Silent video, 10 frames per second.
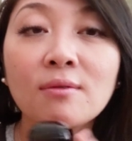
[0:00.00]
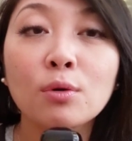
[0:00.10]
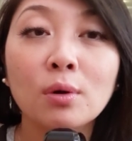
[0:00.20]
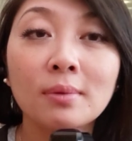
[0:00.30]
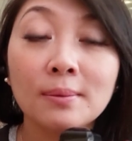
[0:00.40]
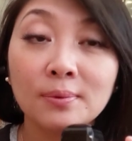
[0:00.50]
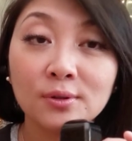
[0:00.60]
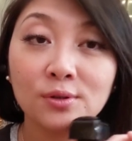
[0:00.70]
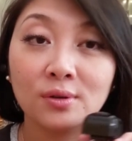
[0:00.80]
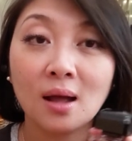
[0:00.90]
if you want
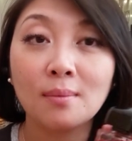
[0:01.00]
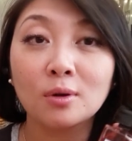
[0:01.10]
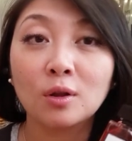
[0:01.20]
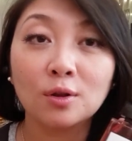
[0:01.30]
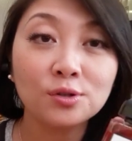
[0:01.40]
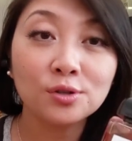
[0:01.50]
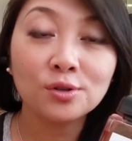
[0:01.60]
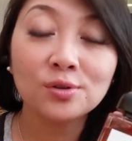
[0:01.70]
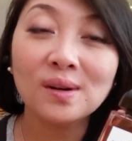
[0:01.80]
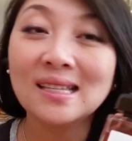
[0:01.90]
people to come close to
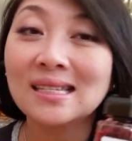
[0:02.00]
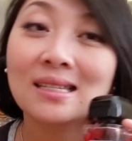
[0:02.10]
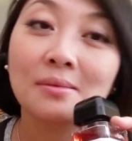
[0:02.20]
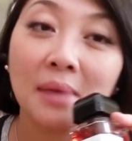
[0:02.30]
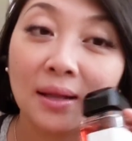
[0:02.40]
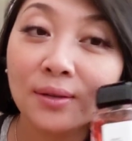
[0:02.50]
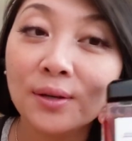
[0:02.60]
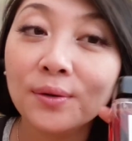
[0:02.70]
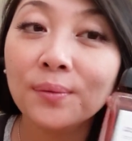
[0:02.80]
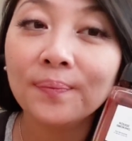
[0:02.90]
you and smell
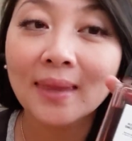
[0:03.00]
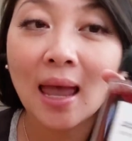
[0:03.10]
you,